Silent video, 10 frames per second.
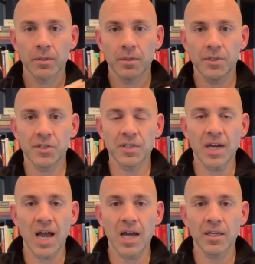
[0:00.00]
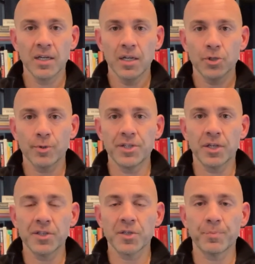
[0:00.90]
the stock trades on
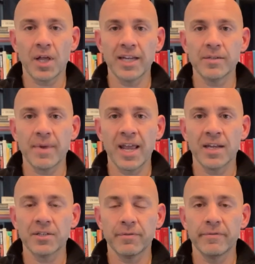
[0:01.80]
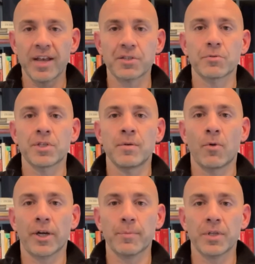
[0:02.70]
the supply and demand of investors in the
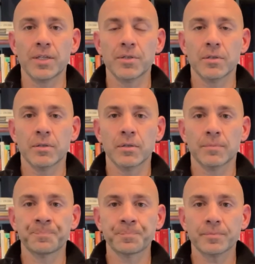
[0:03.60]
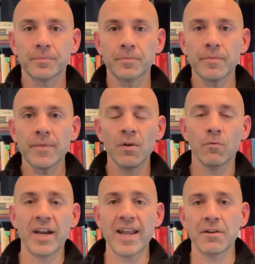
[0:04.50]
marketplace.
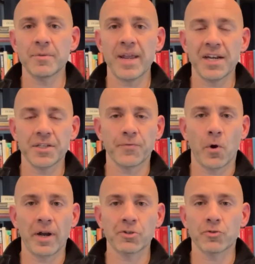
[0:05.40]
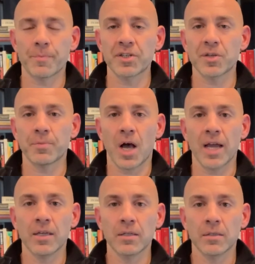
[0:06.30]
Right now, demand is far outstripping supply.
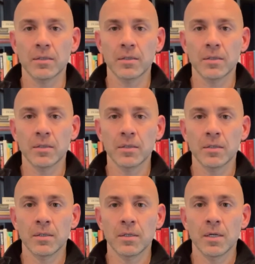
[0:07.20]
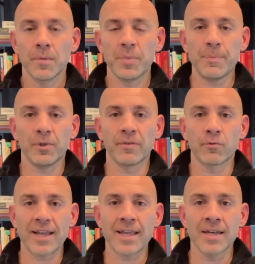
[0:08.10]
People have
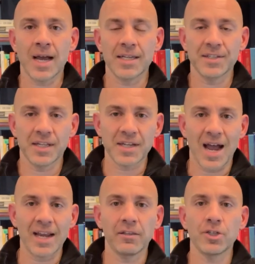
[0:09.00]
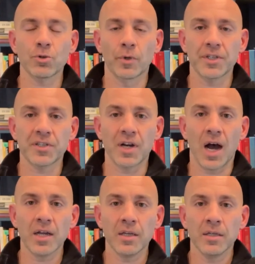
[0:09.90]
recognized that it's a highly shorted stock